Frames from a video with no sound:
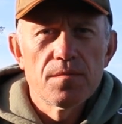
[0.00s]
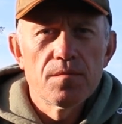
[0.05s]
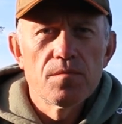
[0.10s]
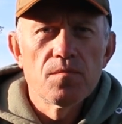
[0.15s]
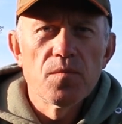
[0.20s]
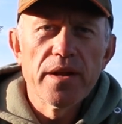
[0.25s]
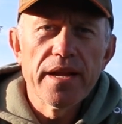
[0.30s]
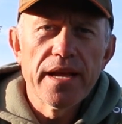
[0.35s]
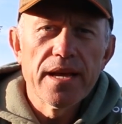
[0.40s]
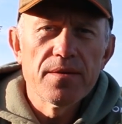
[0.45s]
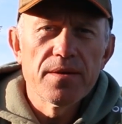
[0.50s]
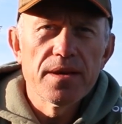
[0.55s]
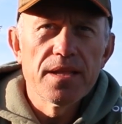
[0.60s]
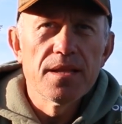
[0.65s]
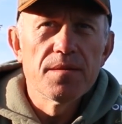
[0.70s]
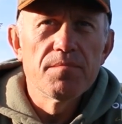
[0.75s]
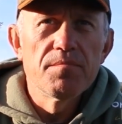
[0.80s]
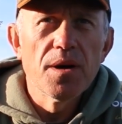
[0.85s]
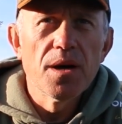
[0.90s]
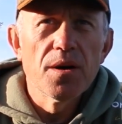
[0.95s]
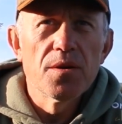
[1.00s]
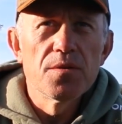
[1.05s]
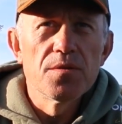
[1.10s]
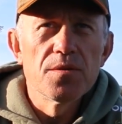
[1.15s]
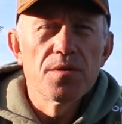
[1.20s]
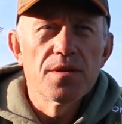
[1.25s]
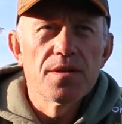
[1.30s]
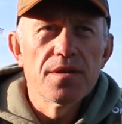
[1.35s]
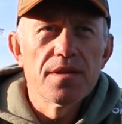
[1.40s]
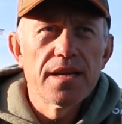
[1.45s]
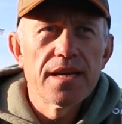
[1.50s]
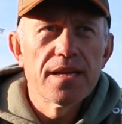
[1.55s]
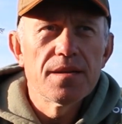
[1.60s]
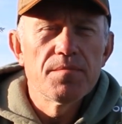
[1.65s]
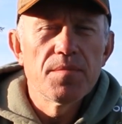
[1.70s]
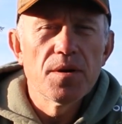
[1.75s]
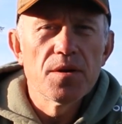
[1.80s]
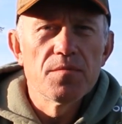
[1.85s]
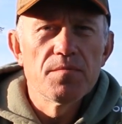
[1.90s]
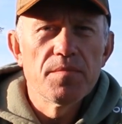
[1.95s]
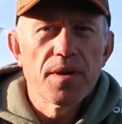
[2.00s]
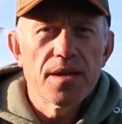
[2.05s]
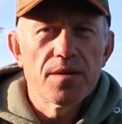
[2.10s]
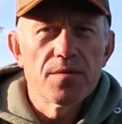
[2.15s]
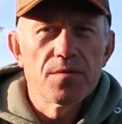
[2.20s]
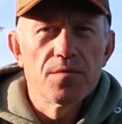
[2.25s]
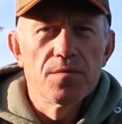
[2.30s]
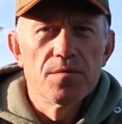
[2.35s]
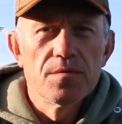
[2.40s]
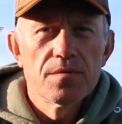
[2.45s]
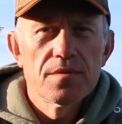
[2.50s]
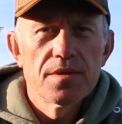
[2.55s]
Went out in the boat and had a boat battle,